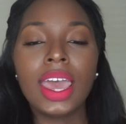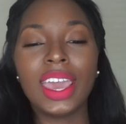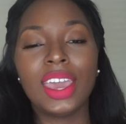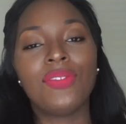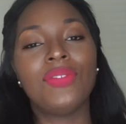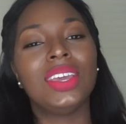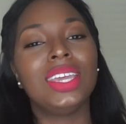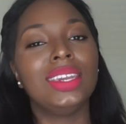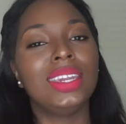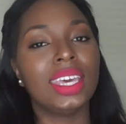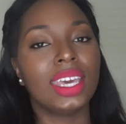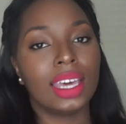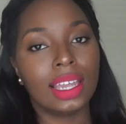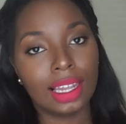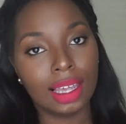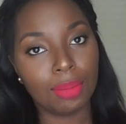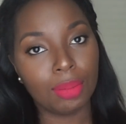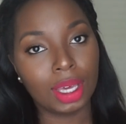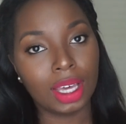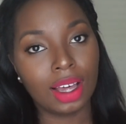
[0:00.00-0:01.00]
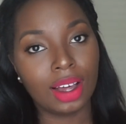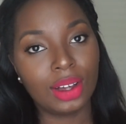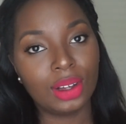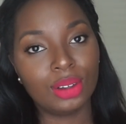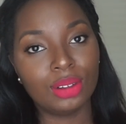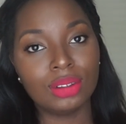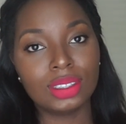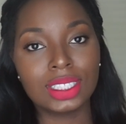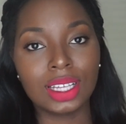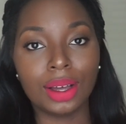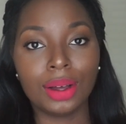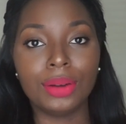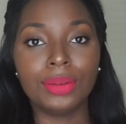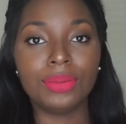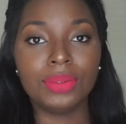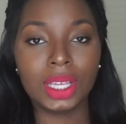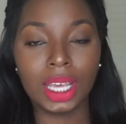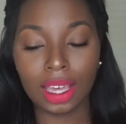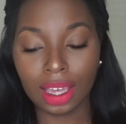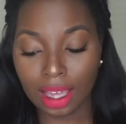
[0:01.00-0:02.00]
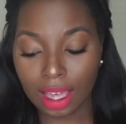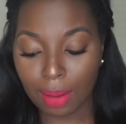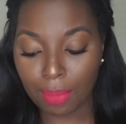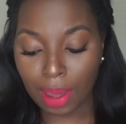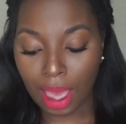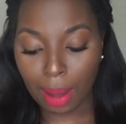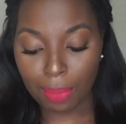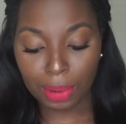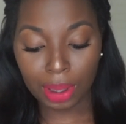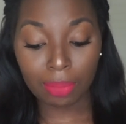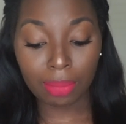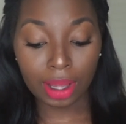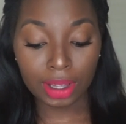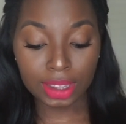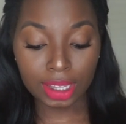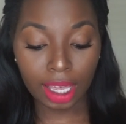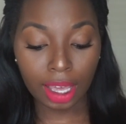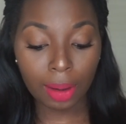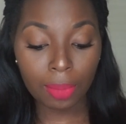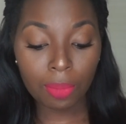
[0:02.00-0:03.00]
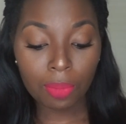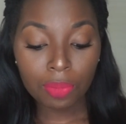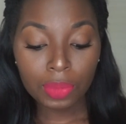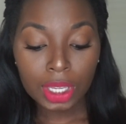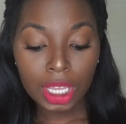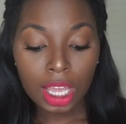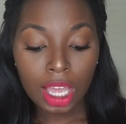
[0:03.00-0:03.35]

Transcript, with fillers: if he did let me go so yeah i'm happy about that